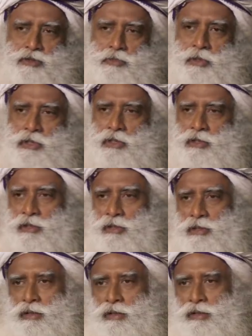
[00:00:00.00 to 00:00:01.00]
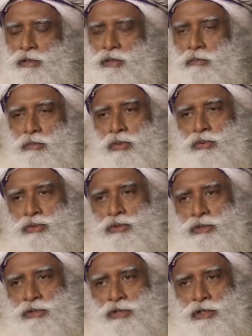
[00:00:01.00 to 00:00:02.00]
to be the
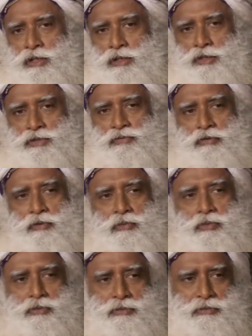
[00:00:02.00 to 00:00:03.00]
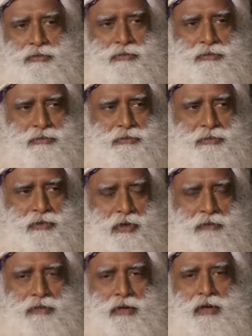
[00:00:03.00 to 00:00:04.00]
most generous full moon
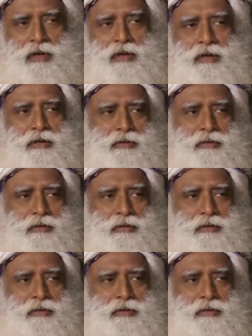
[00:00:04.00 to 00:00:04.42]
of the year.